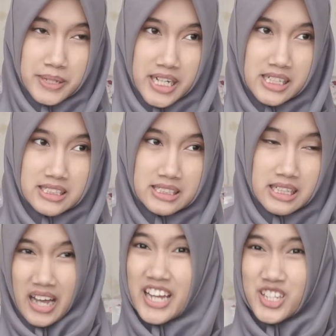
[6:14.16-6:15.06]
because
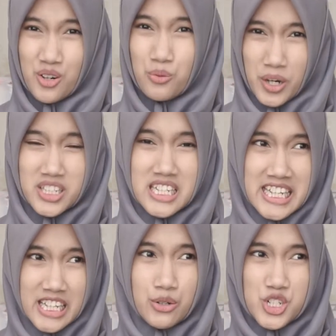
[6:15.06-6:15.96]
I know what
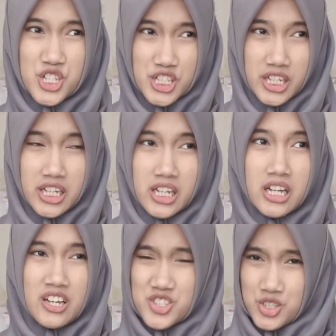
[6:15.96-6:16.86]
he or she
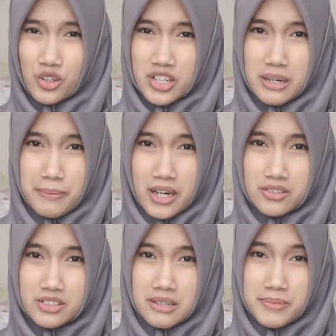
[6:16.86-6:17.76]
is talking about
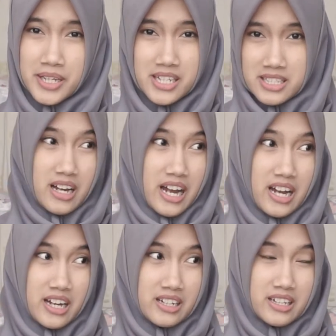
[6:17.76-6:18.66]
because I